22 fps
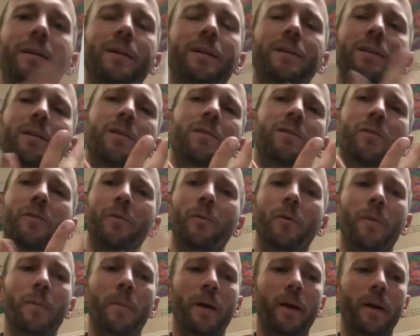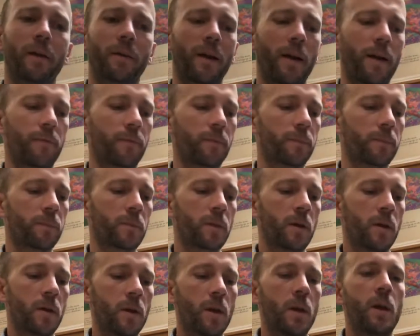because it's only one paragraph.
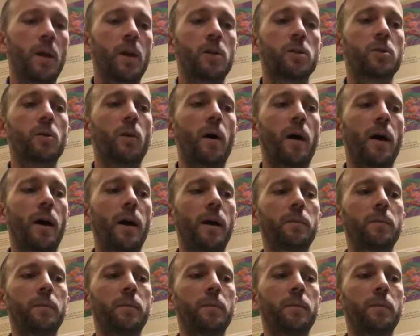So I'm